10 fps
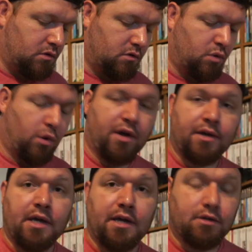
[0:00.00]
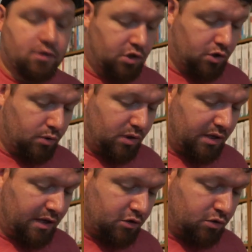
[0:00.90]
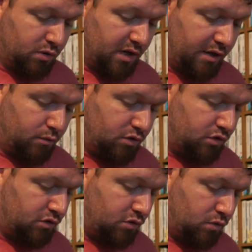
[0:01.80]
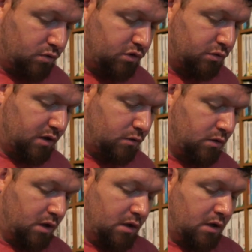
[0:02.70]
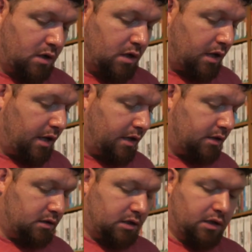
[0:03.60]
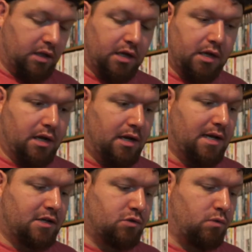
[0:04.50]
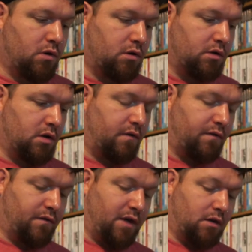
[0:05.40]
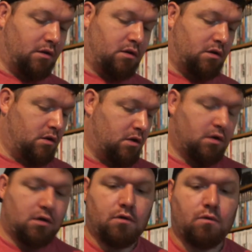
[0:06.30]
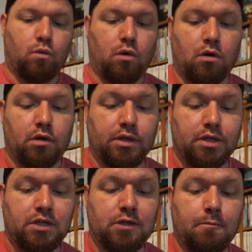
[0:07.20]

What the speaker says: quite akin to the actual game, which was cool as well. And the last one I think was